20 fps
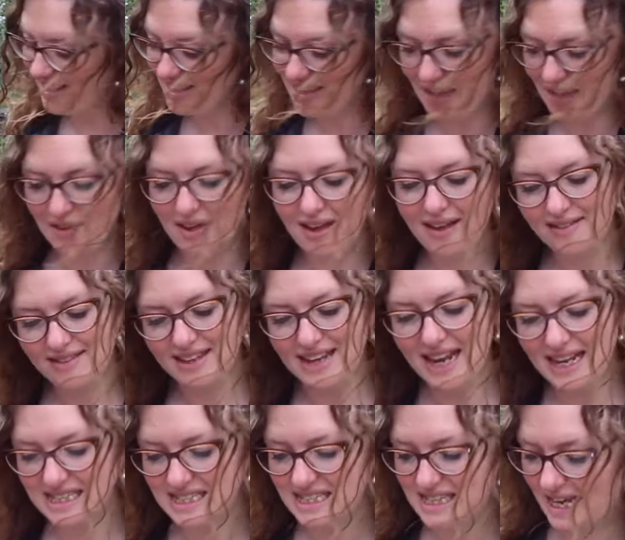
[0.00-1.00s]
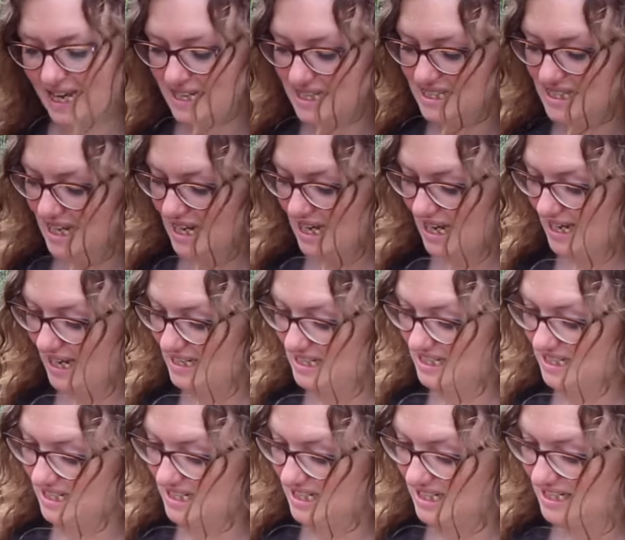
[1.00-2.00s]
now the next stage
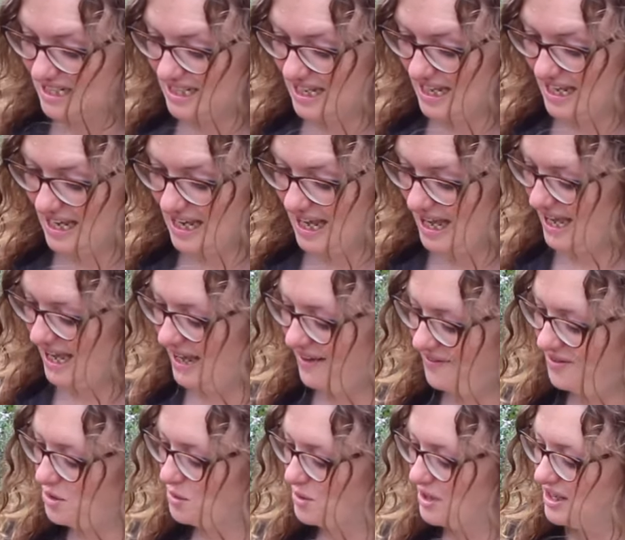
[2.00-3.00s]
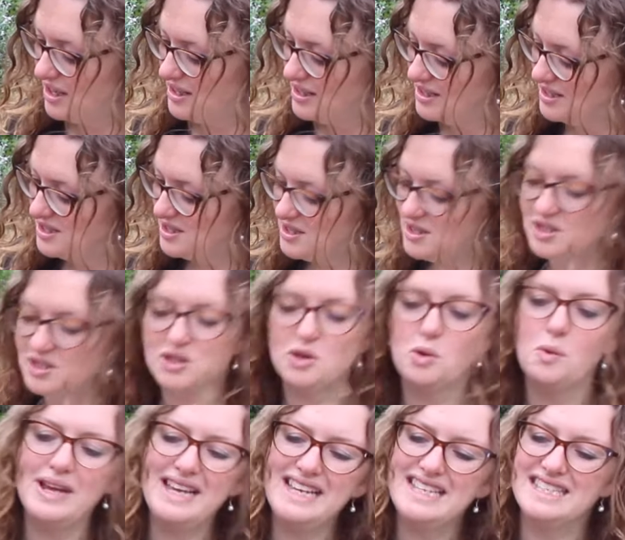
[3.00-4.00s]
is to see if you can
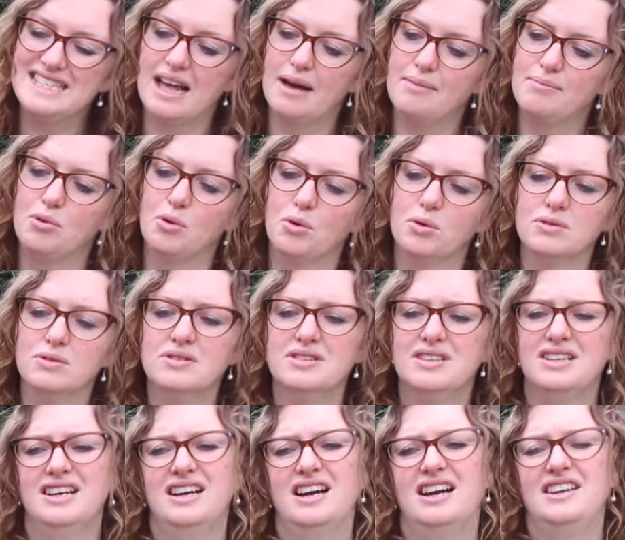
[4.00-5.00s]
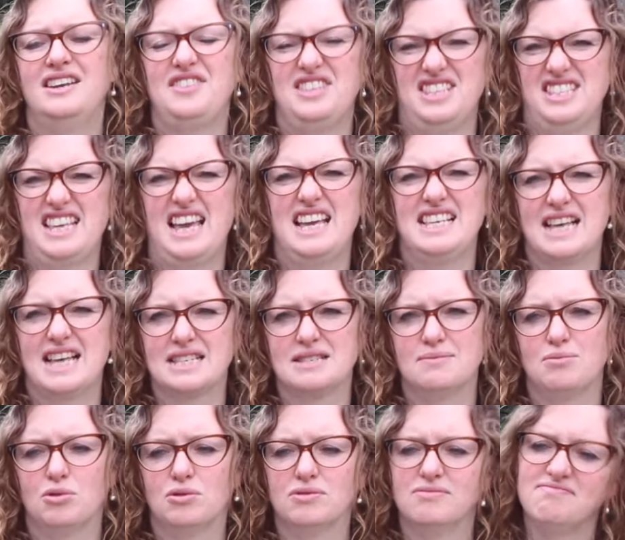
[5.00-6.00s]
squeeze that ball, and if it stays as a
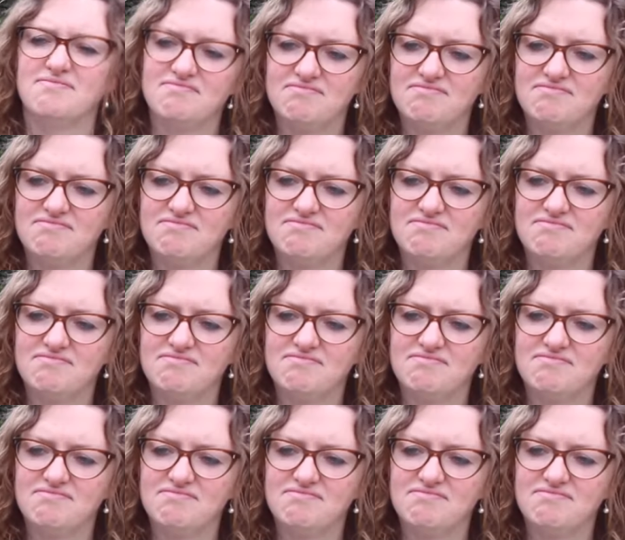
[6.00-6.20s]
ball.